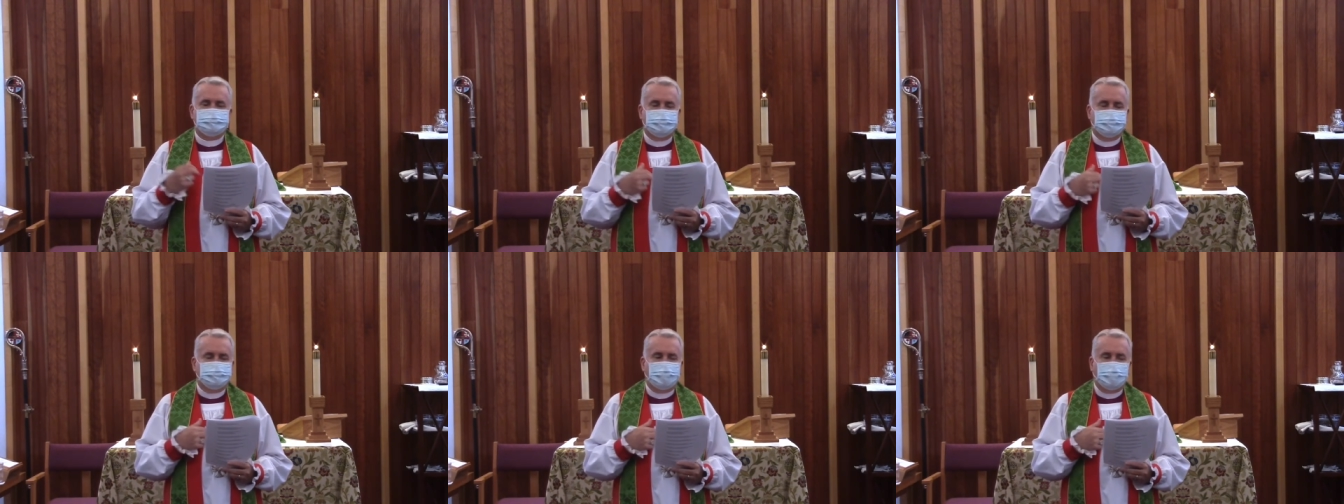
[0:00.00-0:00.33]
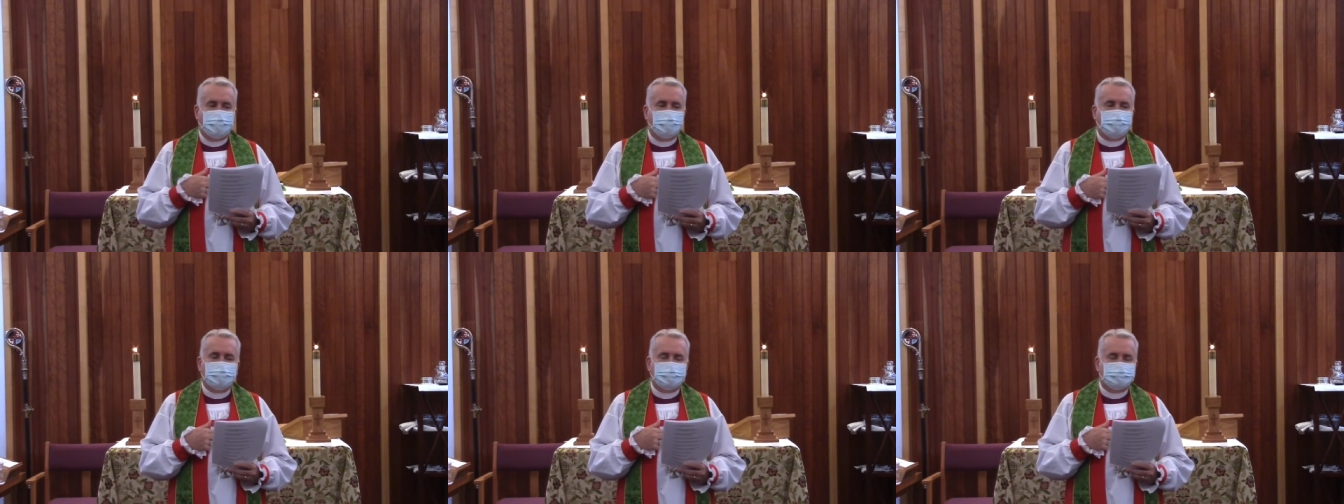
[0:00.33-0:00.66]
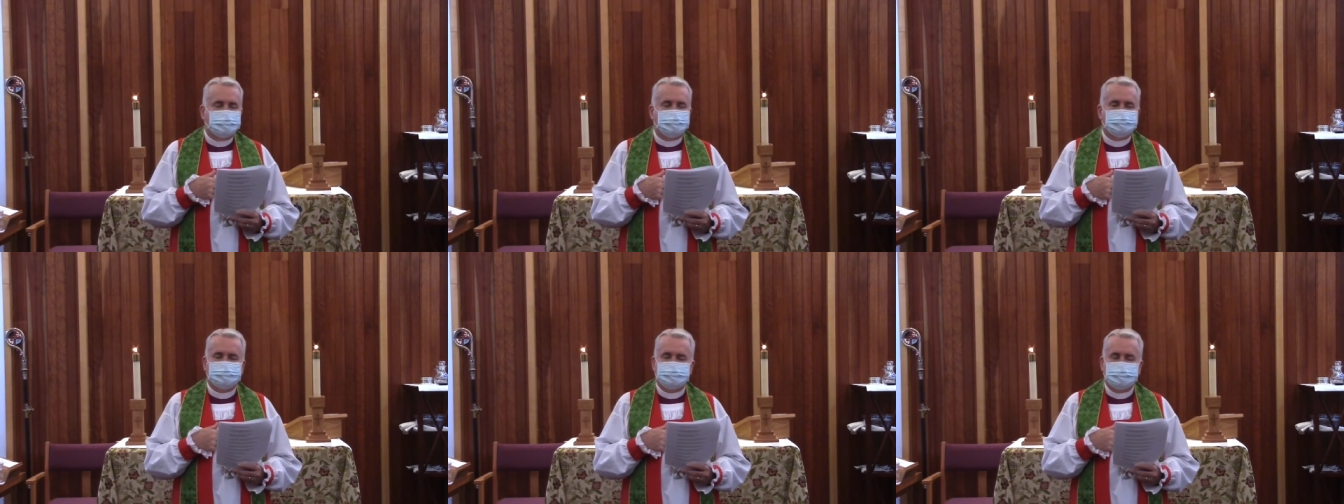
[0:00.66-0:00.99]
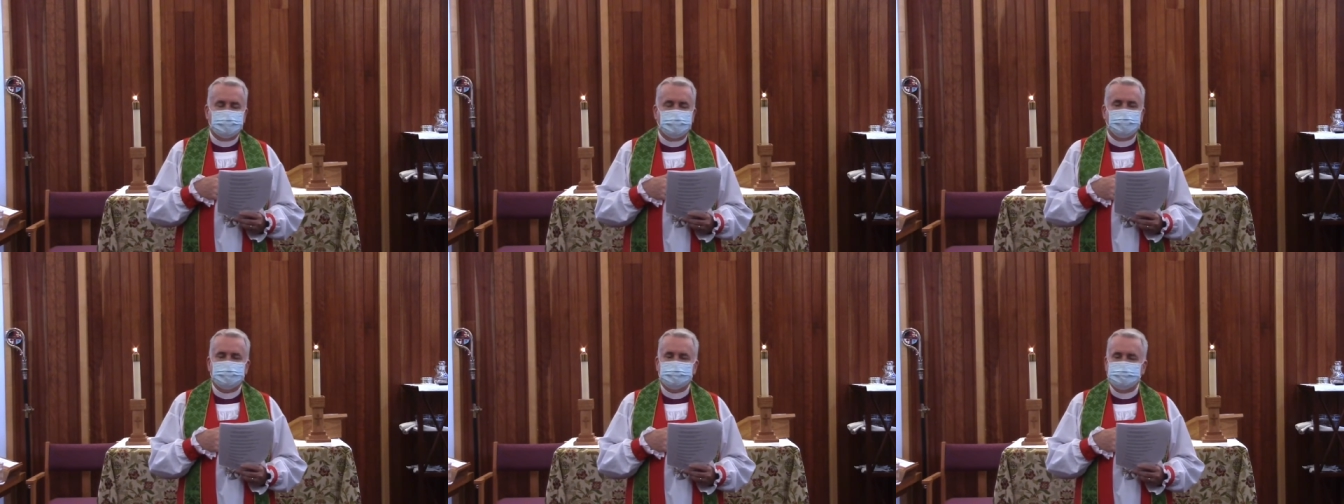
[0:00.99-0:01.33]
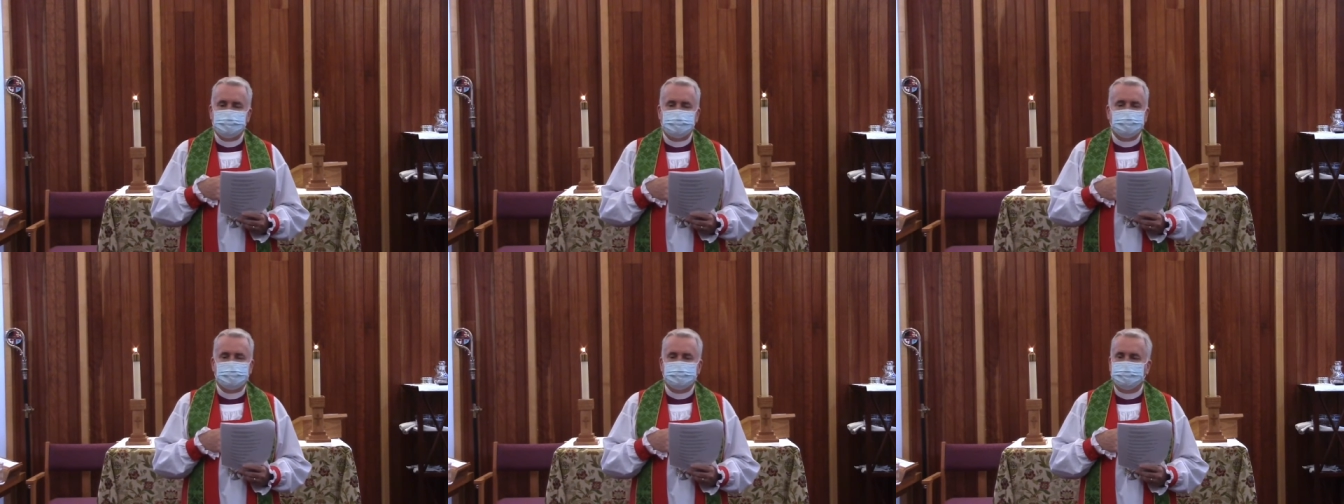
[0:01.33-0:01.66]
that my heart does not
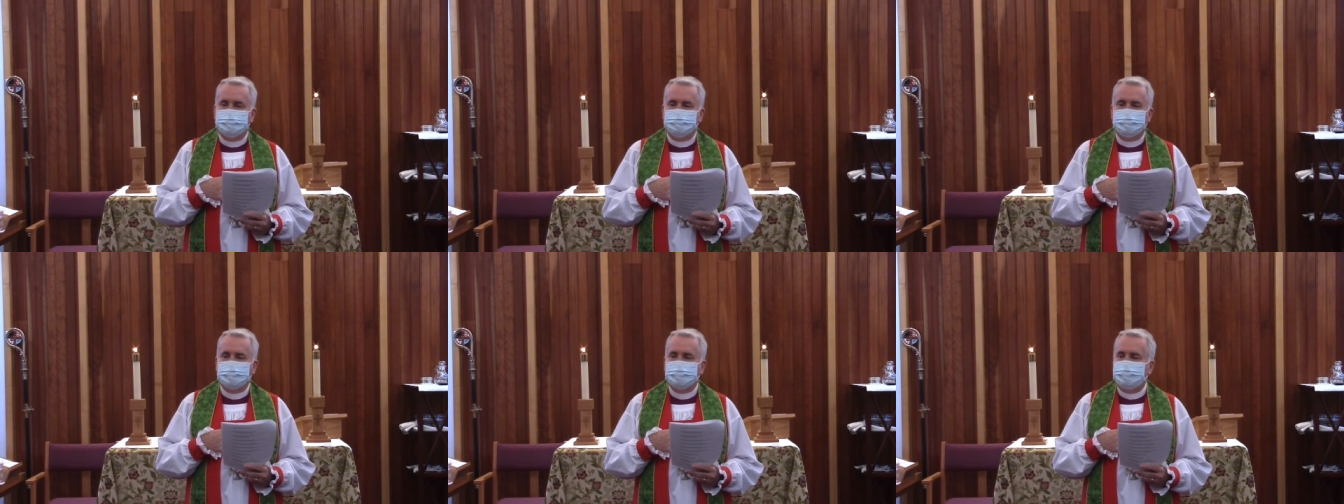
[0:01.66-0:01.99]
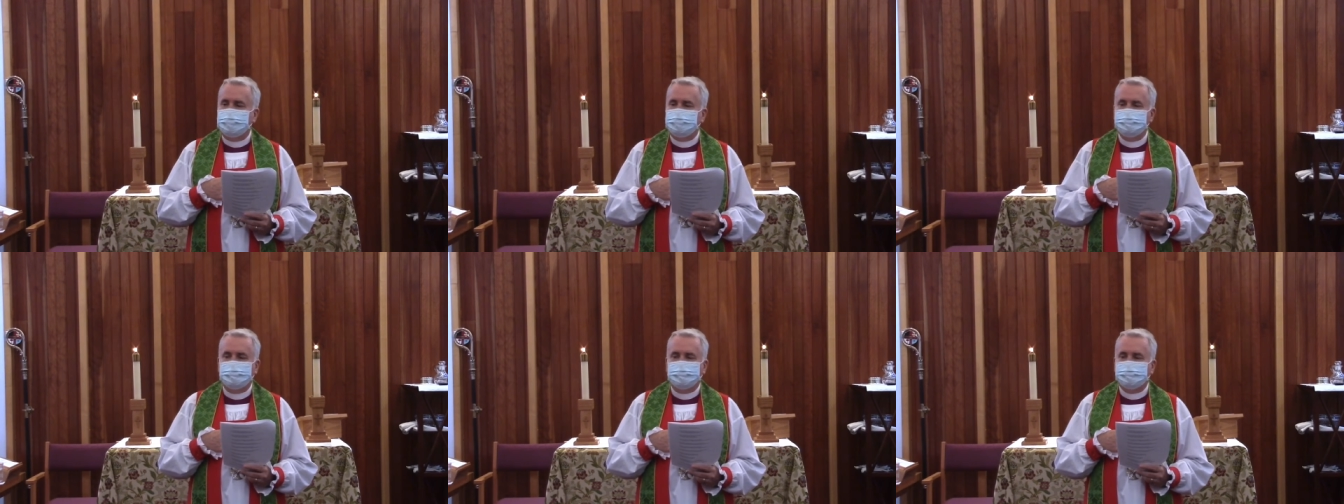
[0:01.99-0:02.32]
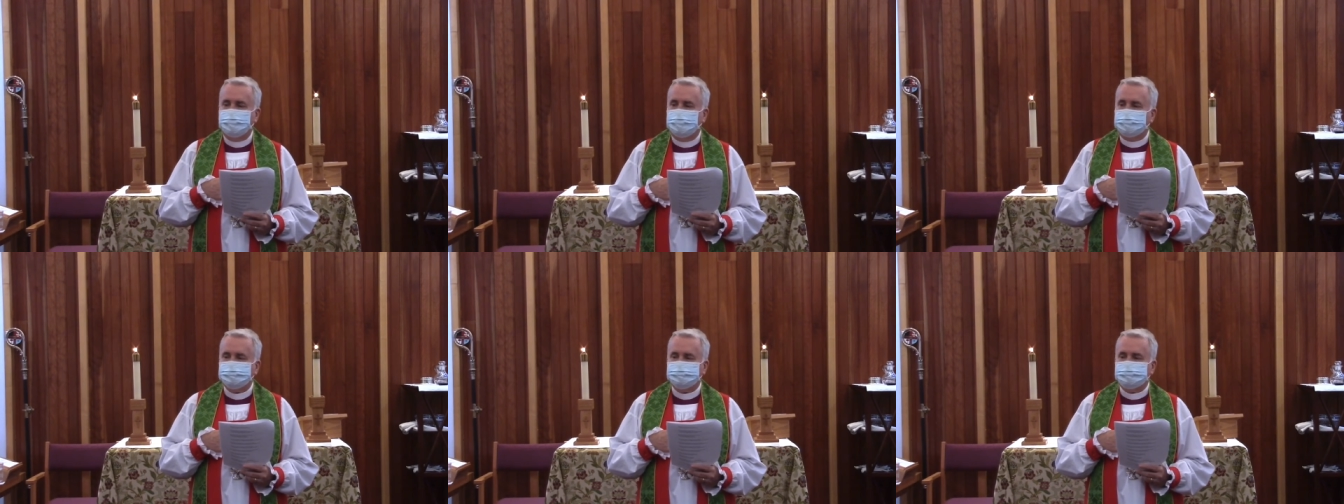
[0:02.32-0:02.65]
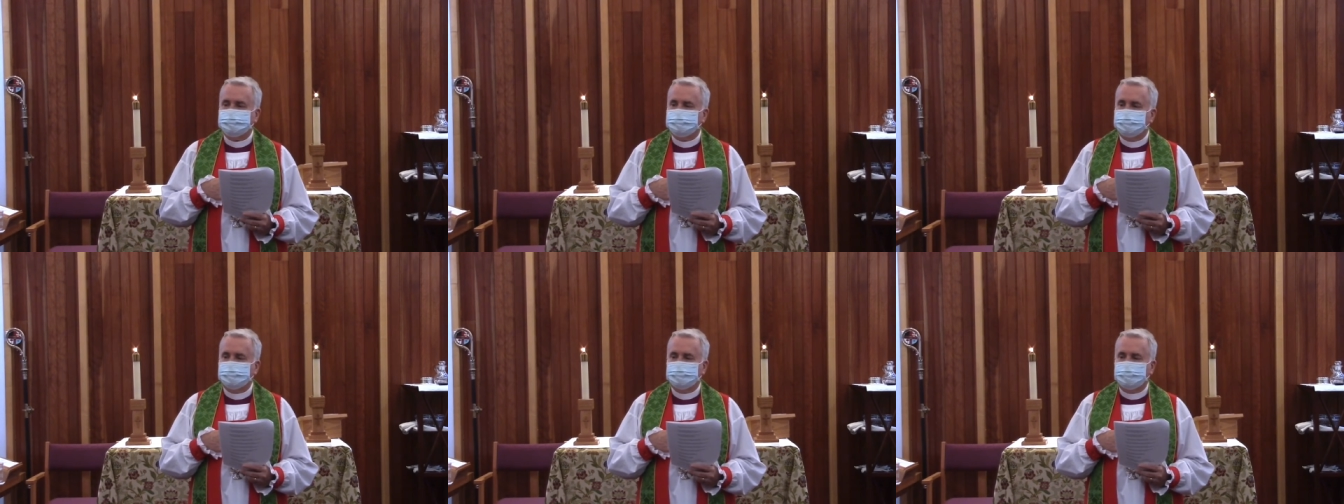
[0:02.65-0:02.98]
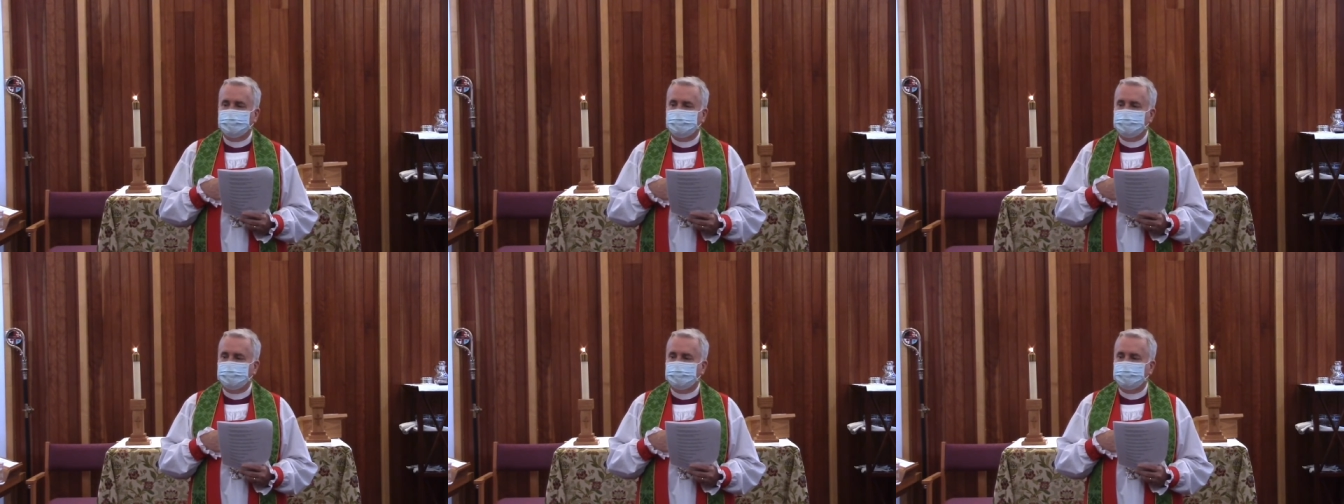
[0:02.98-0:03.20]
know that I'm at rest with God,